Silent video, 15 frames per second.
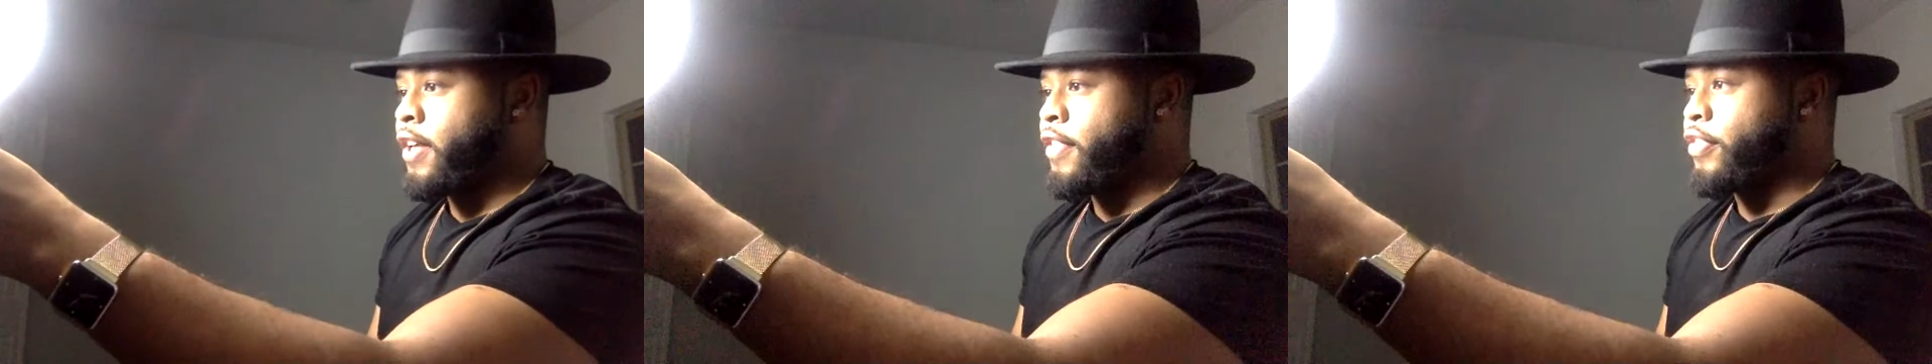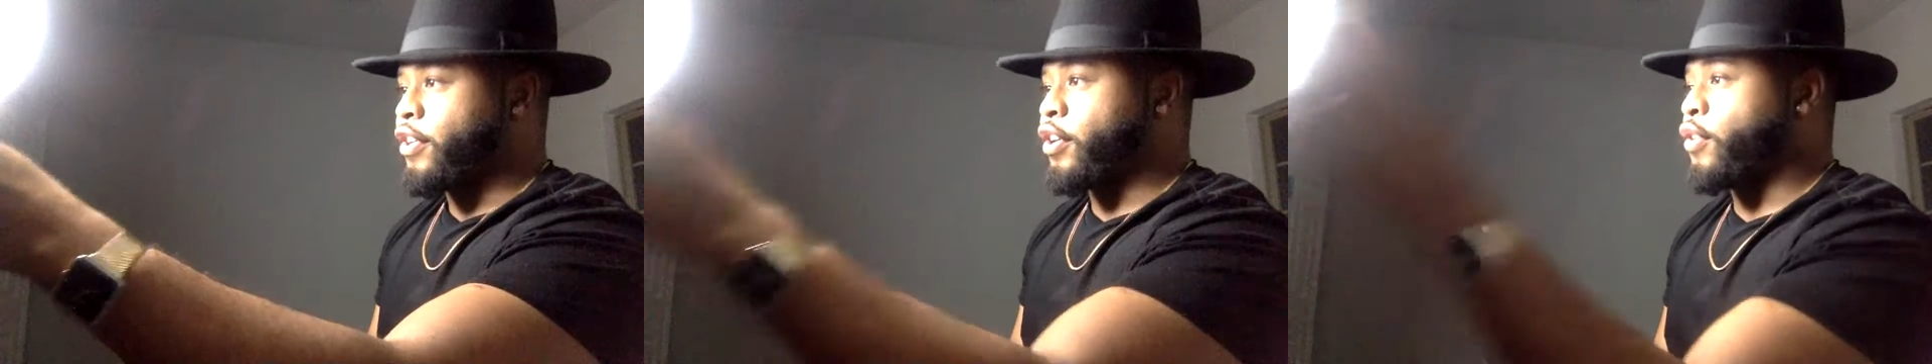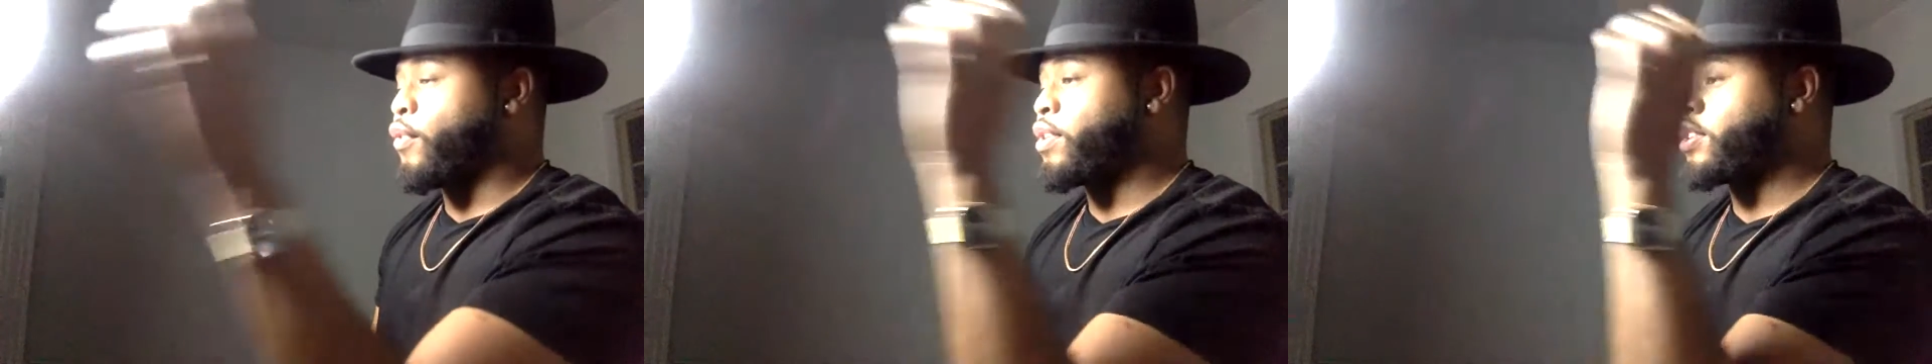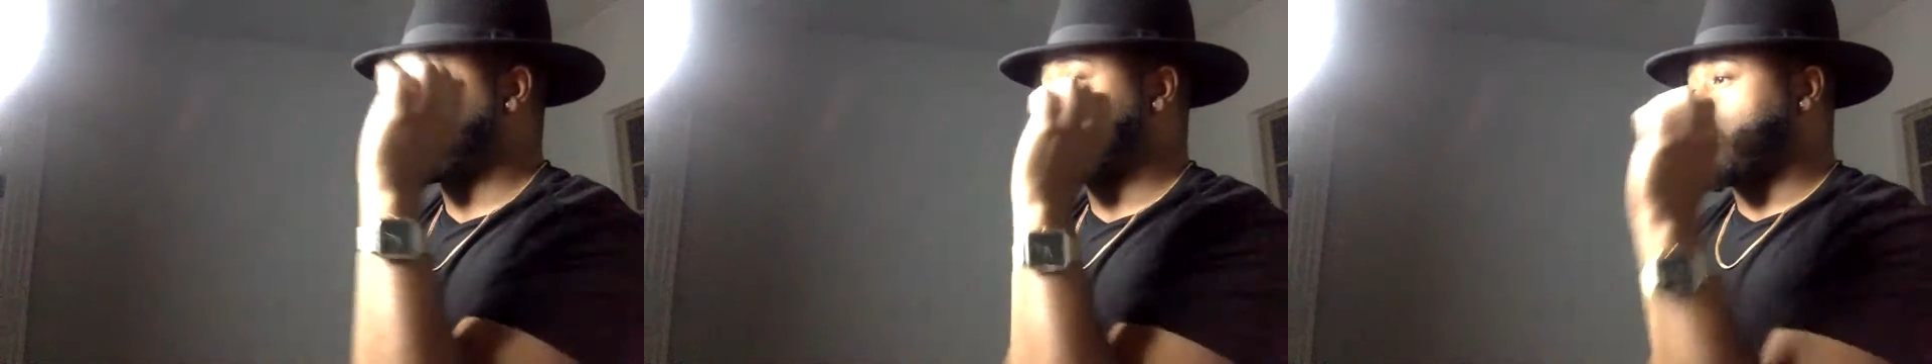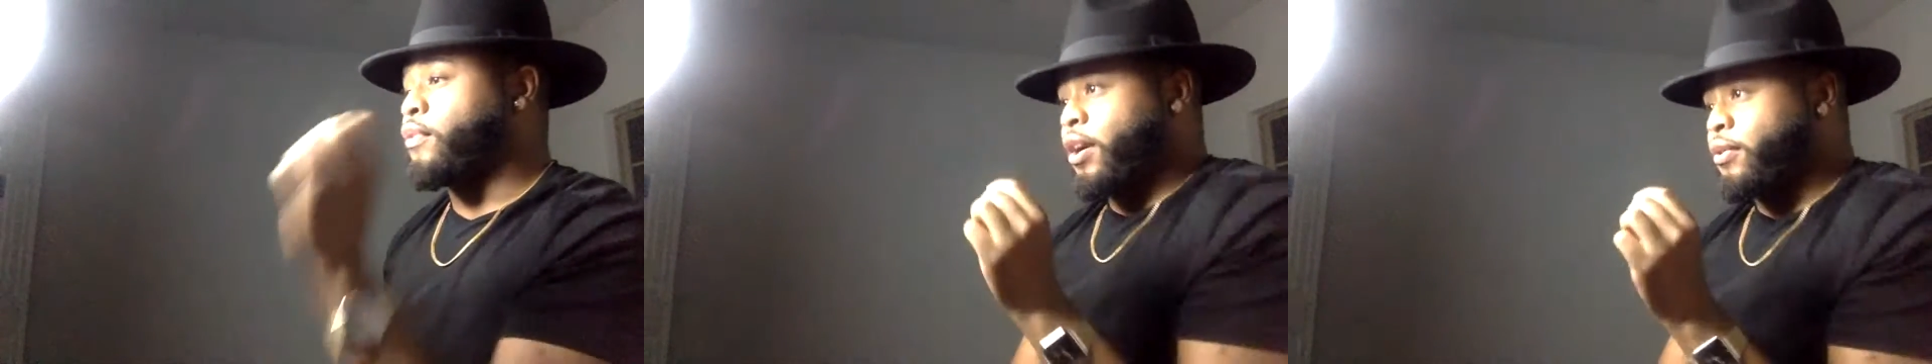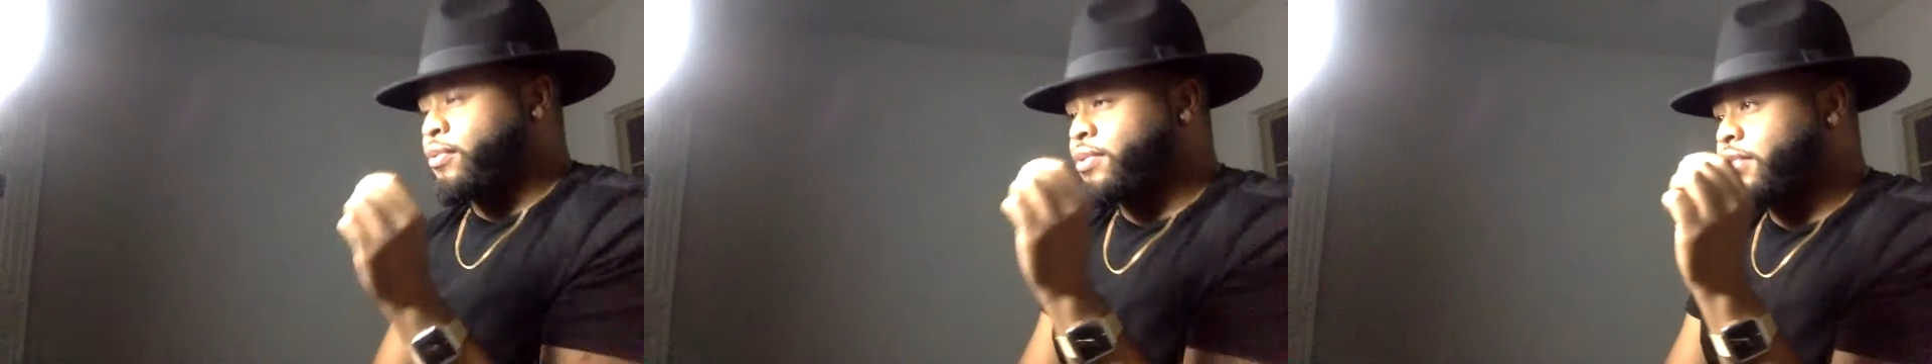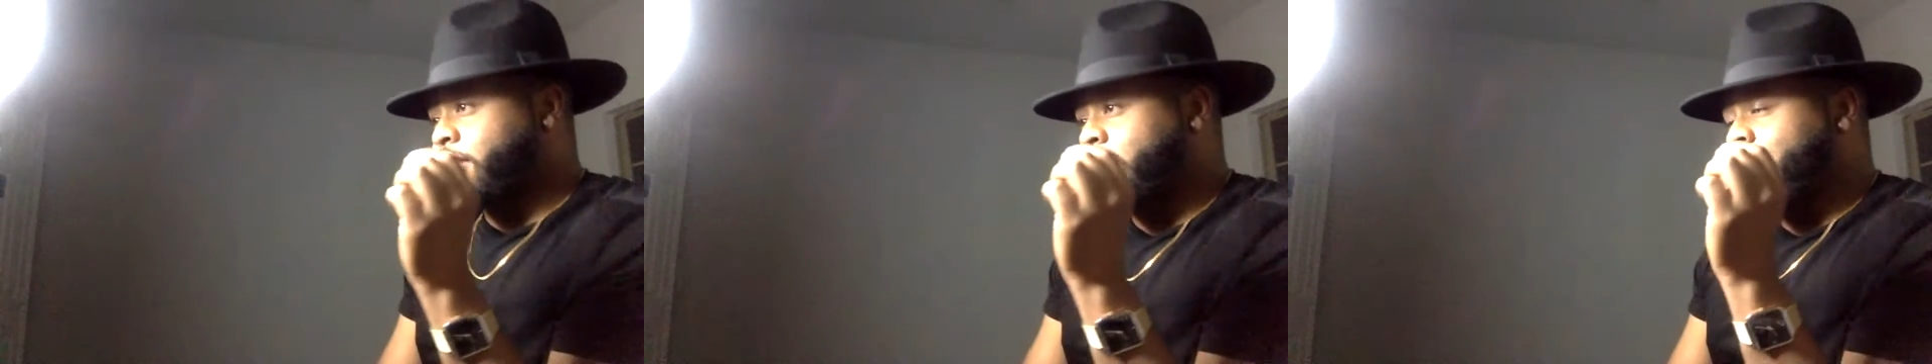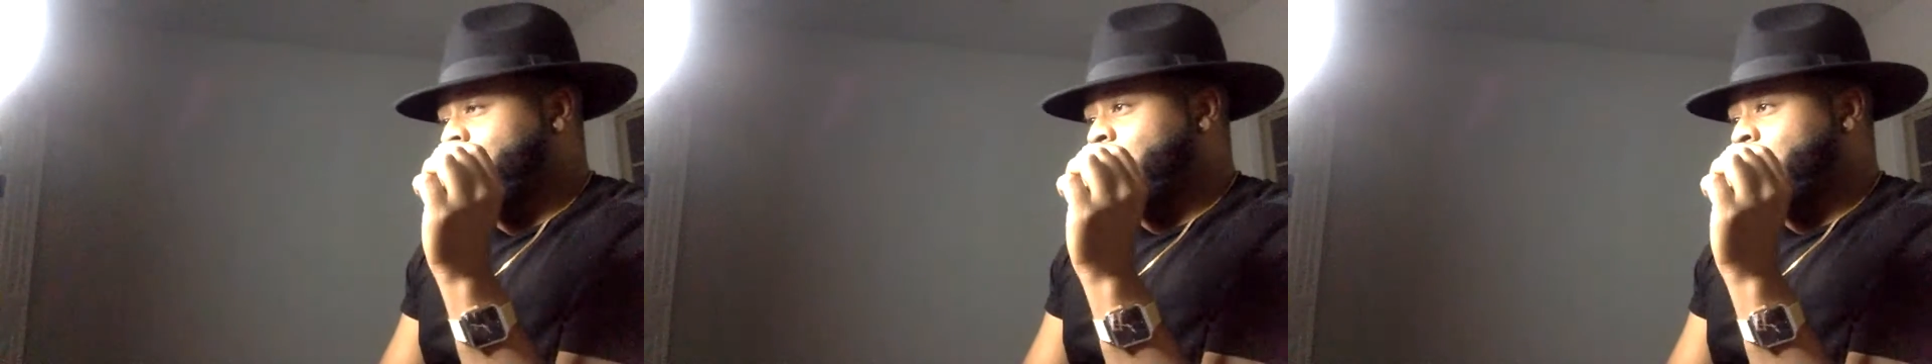They're going to vote